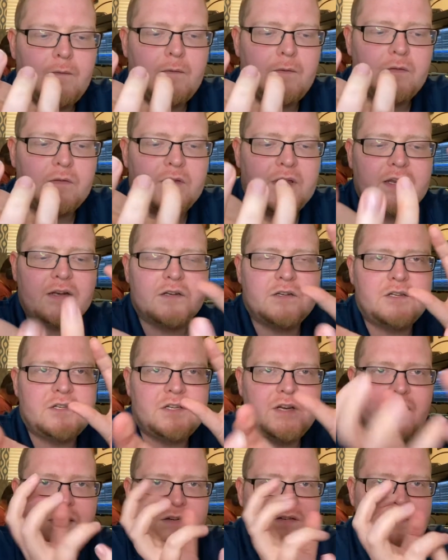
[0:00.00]
That
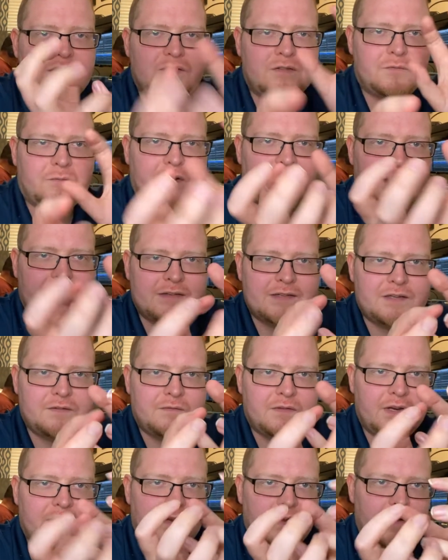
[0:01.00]
changes the
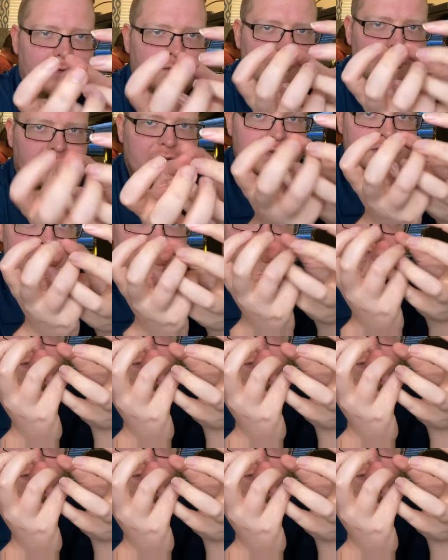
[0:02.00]
reactivity of this